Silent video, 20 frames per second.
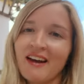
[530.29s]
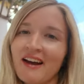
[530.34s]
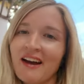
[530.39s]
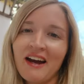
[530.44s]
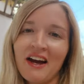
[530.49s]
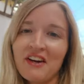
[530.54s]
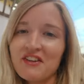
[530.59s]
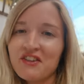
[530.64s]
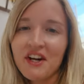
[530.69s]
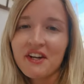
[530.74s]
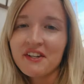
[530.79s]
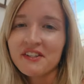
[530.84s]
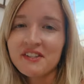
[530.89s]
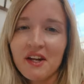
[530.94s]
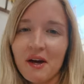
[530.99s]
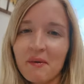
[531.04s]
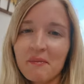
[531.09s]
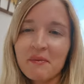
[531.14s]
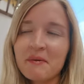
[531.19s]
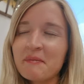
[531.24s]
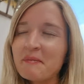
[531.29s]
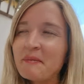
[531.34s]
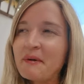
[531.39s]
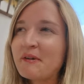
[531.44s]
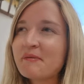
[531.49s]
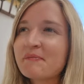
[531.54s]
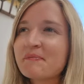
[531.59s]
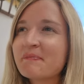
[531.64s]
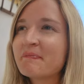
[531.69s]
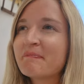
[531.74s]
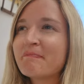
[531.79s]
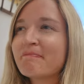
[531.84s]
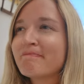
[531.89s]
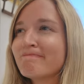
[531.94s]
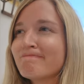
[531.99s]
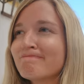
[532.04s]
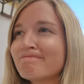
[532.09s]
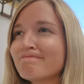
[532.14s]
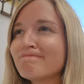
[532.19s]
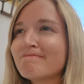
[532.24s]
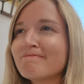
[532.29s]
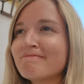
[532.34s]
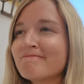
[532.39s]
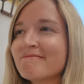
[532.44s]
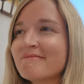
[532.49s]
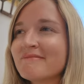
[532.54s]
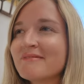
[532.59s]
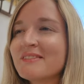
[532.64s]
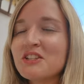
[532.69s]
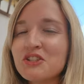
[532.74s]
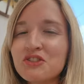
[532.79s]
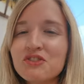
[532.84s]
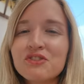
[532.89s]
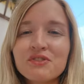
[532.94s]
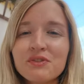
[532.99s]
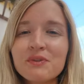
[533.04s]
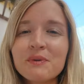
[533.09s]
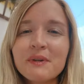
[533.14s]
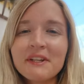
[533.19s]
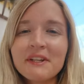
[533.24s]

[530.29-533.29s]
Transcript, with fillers: I try to stop him, but this is just who he